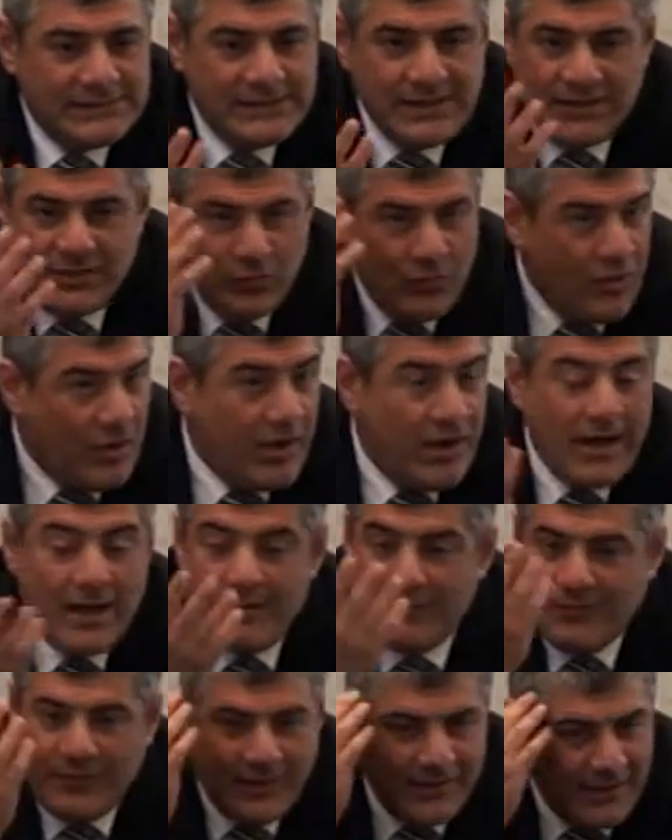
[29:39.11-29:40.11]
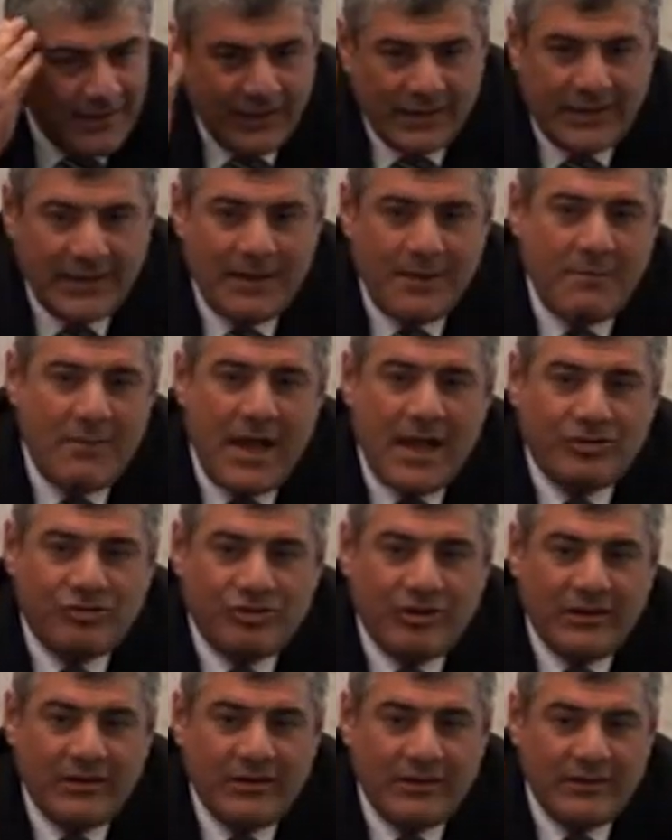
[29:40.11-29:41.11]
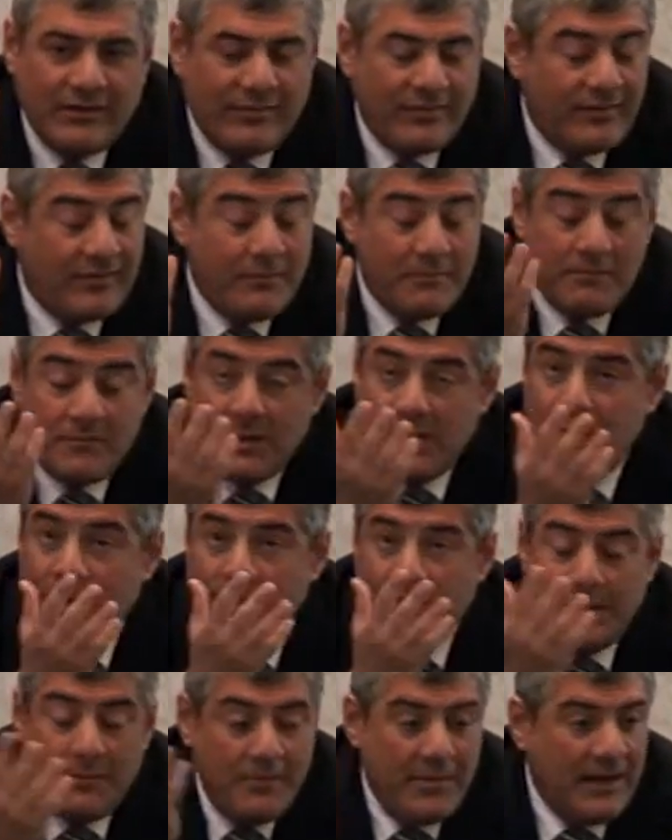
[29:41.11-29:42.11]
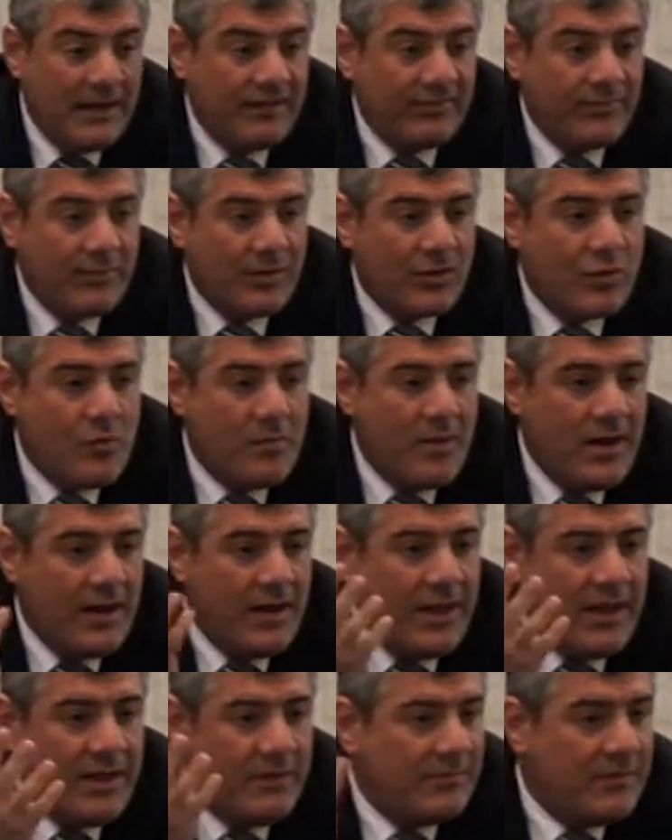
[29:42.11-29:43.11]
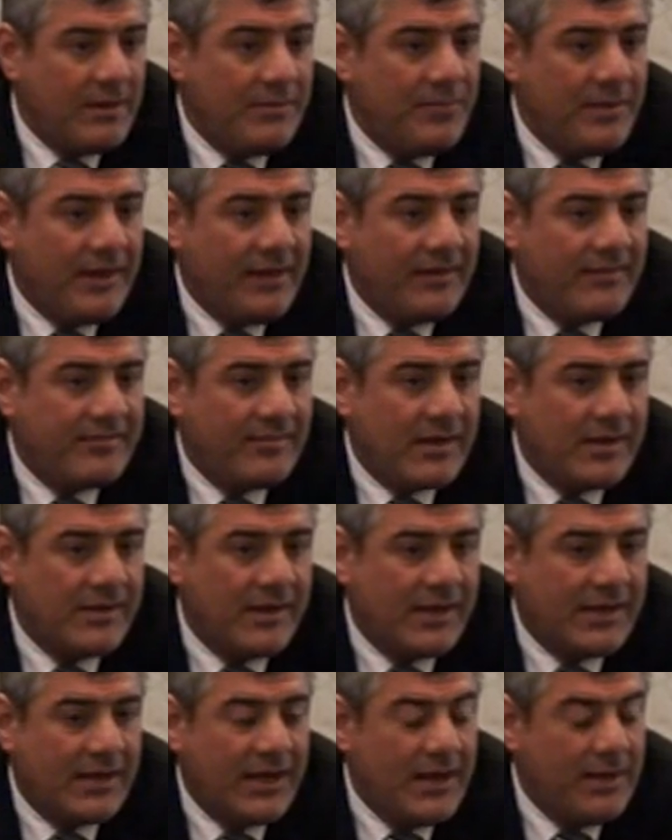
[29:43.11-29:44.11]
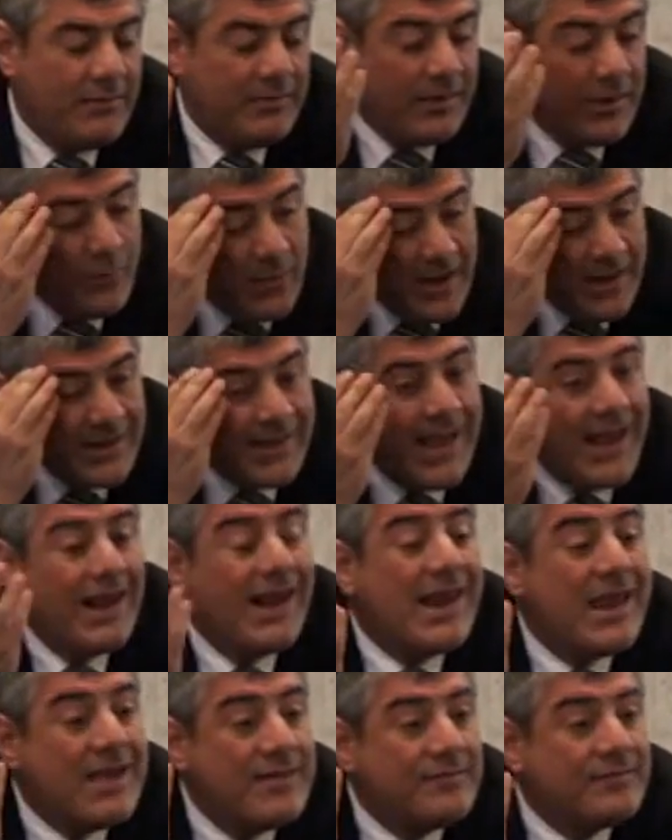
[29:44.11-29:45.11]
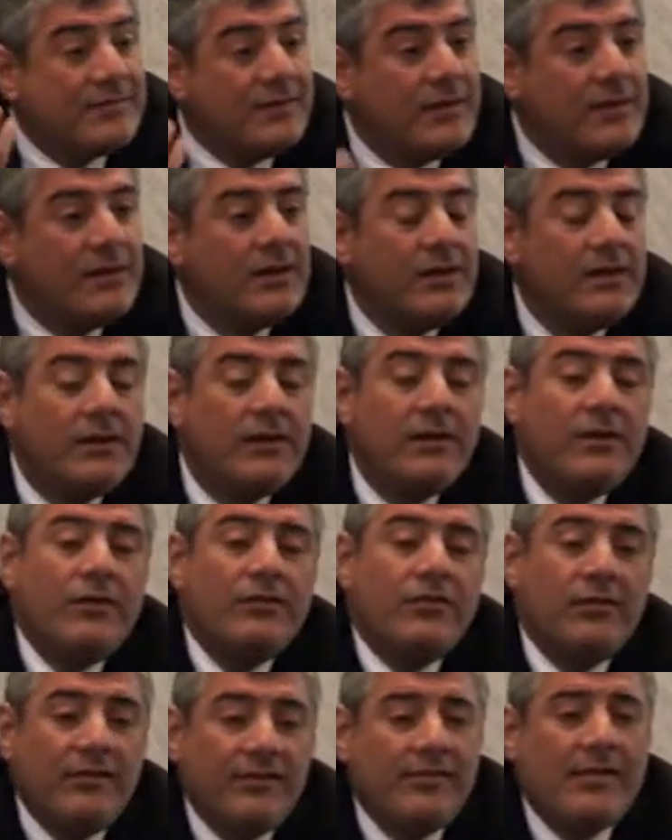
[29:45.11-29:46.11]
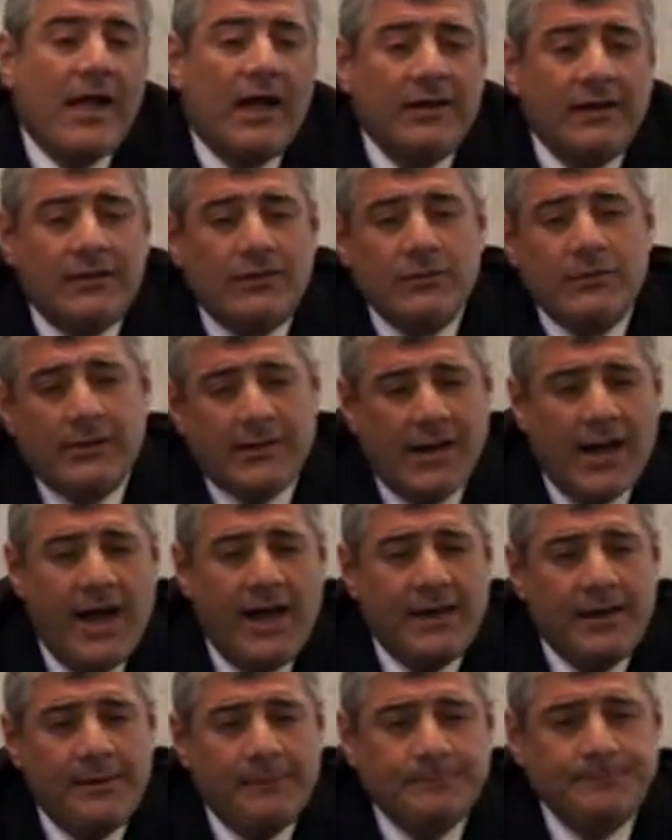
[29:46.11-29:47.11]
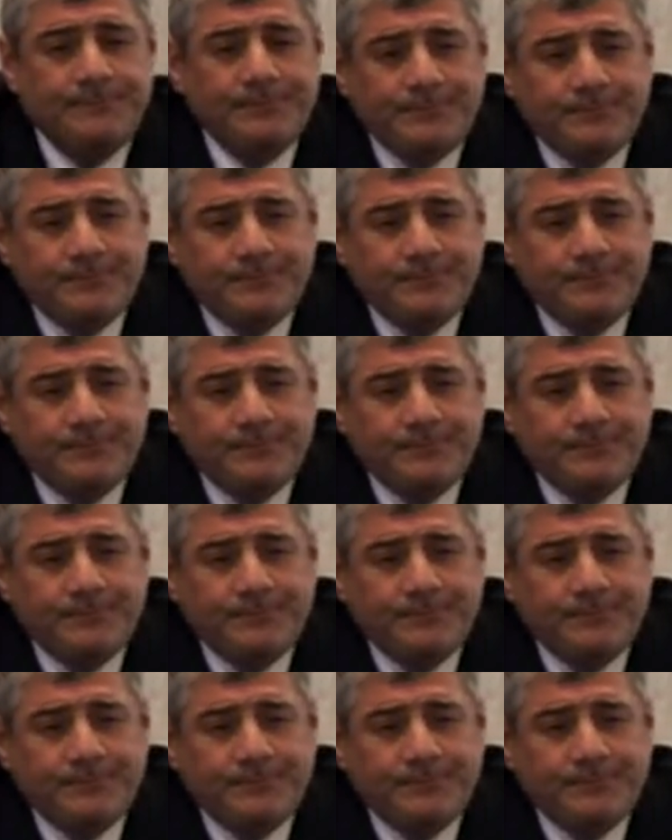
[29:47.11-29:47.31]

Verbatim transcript: They know everything you can imagine. This is the biggest mekubalim, the biggest tzaddikim, the way they lived. So he started to cry.